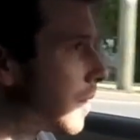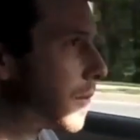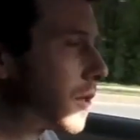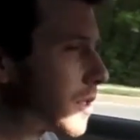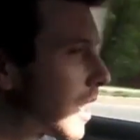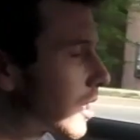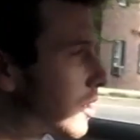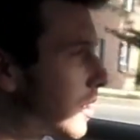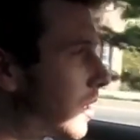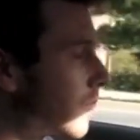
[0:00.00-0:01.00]
But there's
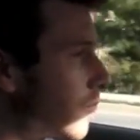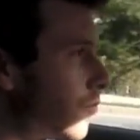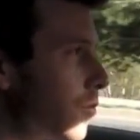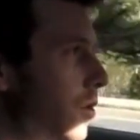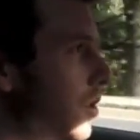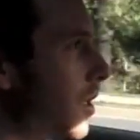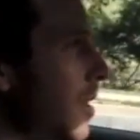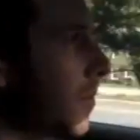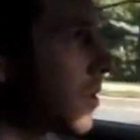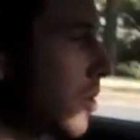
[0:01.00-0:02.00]
actually really
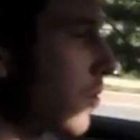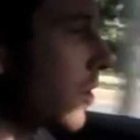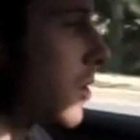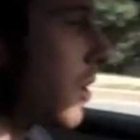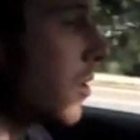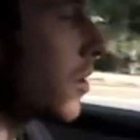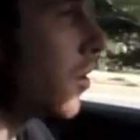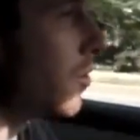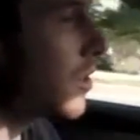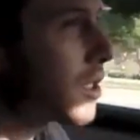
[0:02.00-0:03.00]
not much torque steer. The
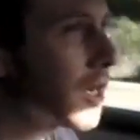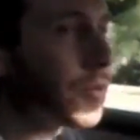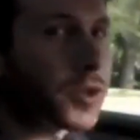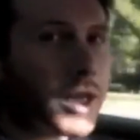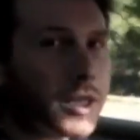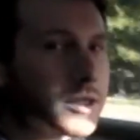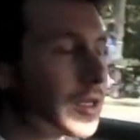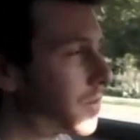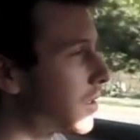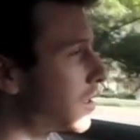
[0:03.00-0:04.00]
only time you get
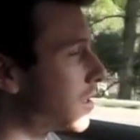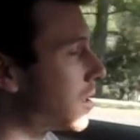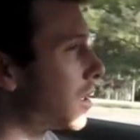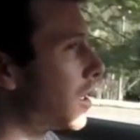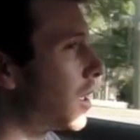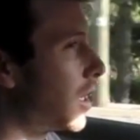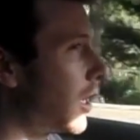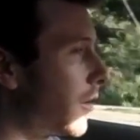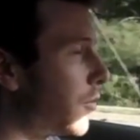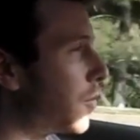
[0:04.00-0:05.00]
some is
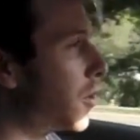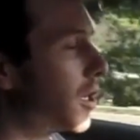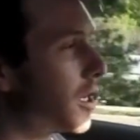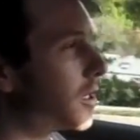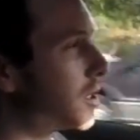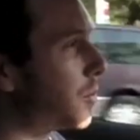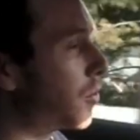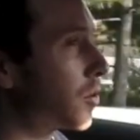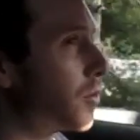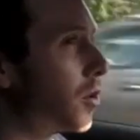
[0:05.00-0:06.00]
if you put it in
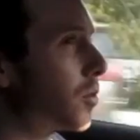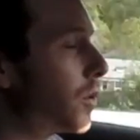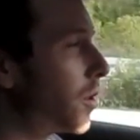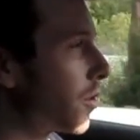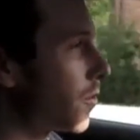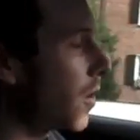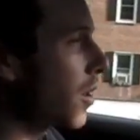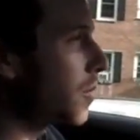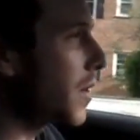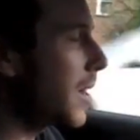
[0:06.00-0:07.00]
sport mode when the
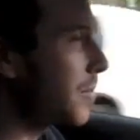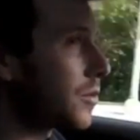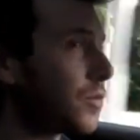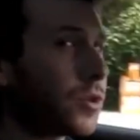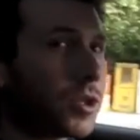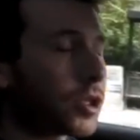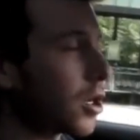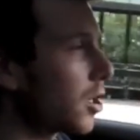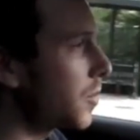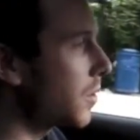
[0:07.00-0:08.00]
throttle map is really
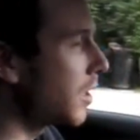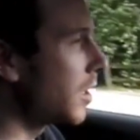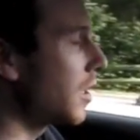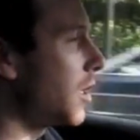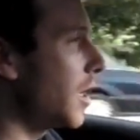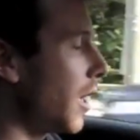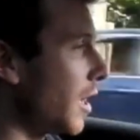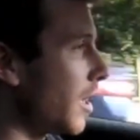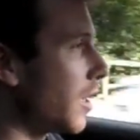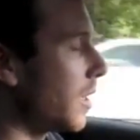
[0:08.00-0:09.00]
sharp
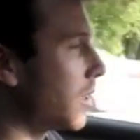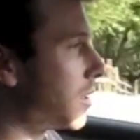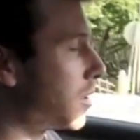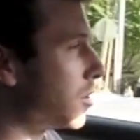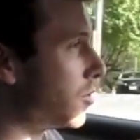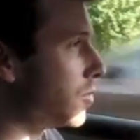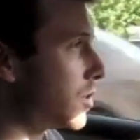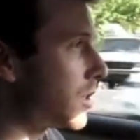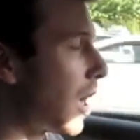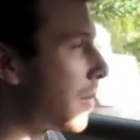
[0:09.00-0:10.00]
and you
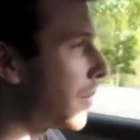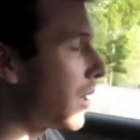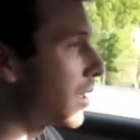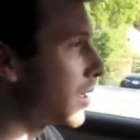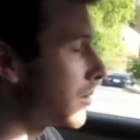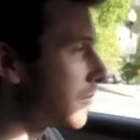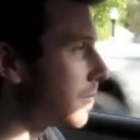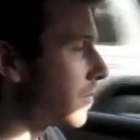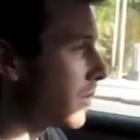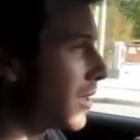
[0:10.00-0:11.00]
stomp on it,
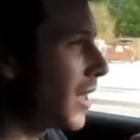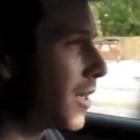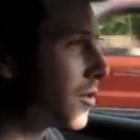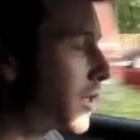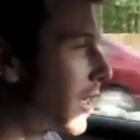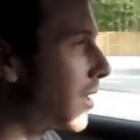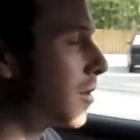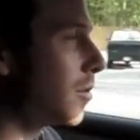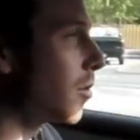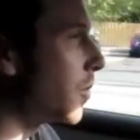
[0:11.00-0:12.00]
then you'll get a
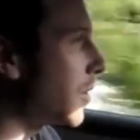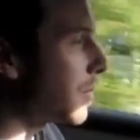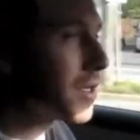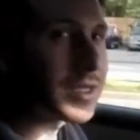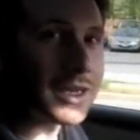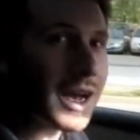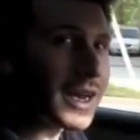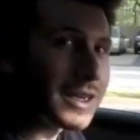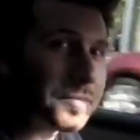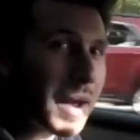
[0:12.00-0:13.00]
little bit, but it's not
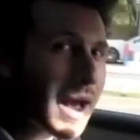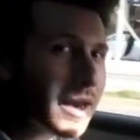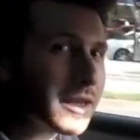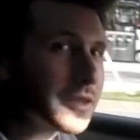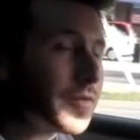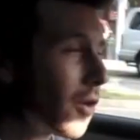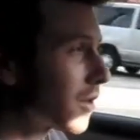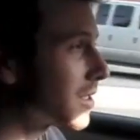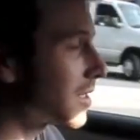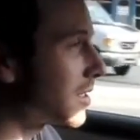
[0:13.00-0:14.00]
as bad as a
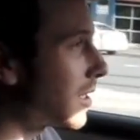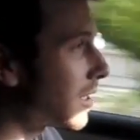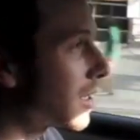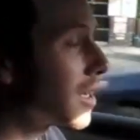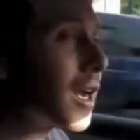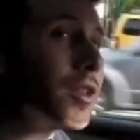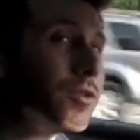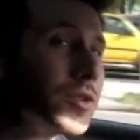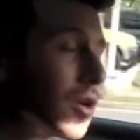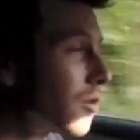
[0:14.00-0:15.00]
Focus ST. And I
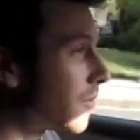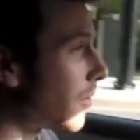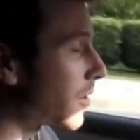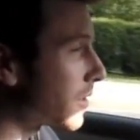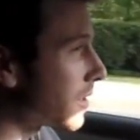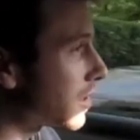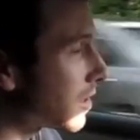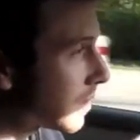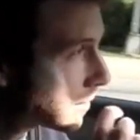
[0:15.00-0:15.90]
used to own a Focus ST.